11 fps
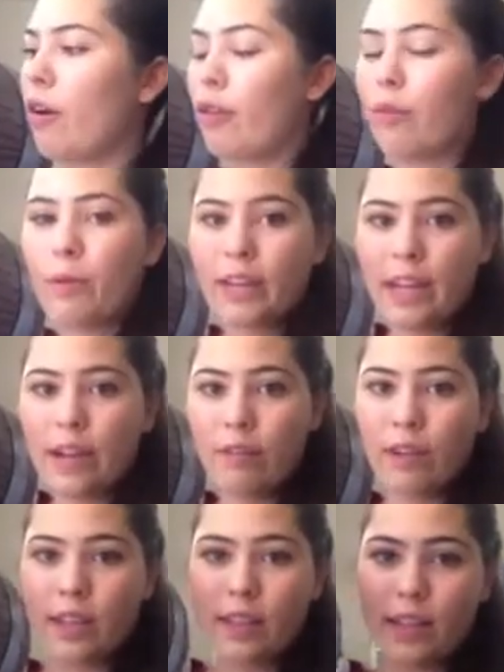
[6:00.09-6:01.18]
all the way
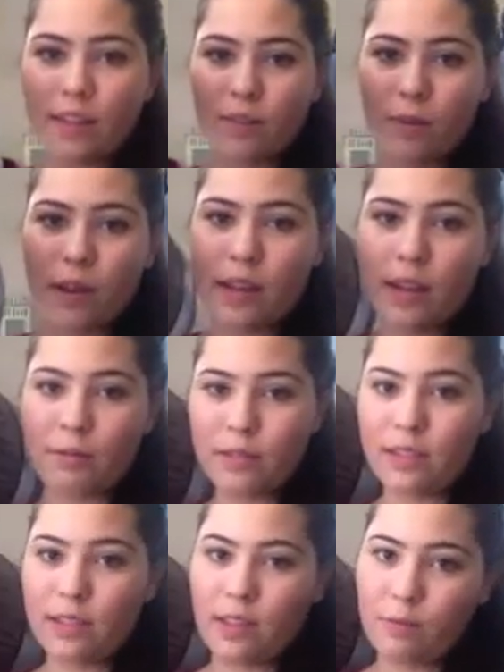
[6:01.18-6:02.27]
down, and that's why I
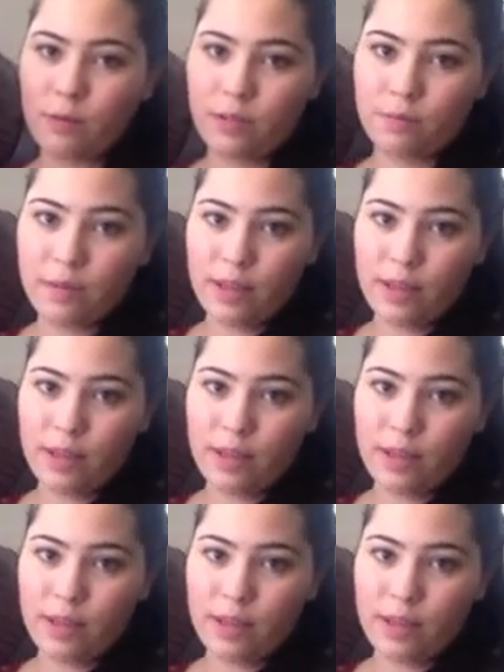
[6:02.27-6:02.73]
was able to